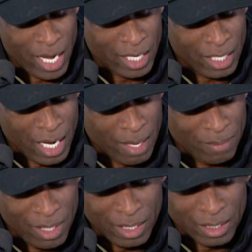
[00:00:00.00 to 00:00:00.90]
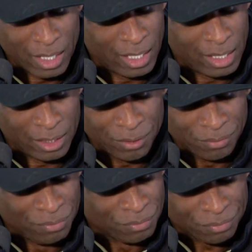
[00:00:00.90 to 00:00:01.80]
day. I mean, uh,
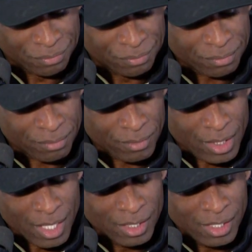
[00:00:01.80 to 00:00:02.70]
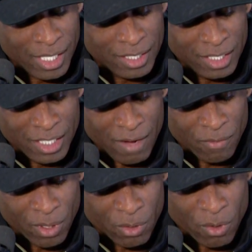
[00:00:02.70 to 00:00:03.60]

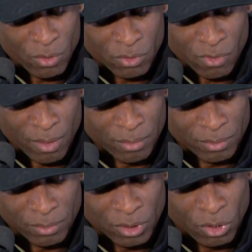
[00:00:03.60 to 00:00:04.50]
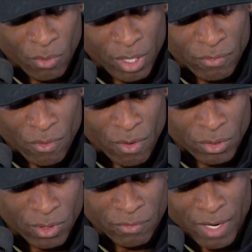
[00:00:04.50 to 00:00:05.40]
67 recruits from 24,
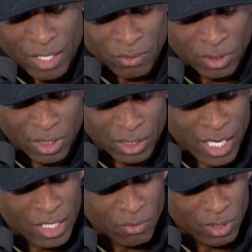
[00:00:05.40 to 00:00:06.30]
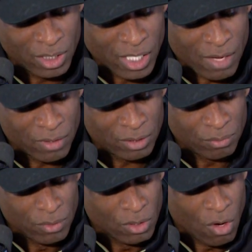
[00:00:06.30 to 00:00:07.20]
25, 26, and 27
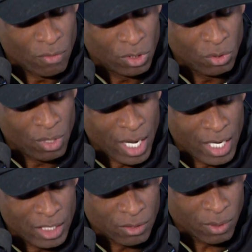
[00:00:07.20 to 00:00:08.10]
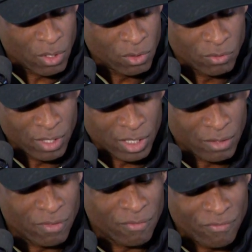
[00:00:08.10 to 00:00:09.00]
over the two days. Recruits
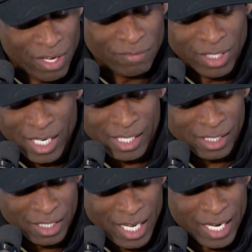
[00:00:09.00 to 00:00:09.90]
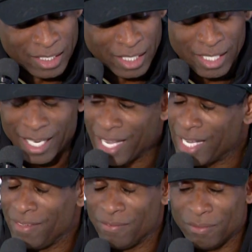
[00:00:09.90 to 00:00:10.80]
visited from 15 states, and they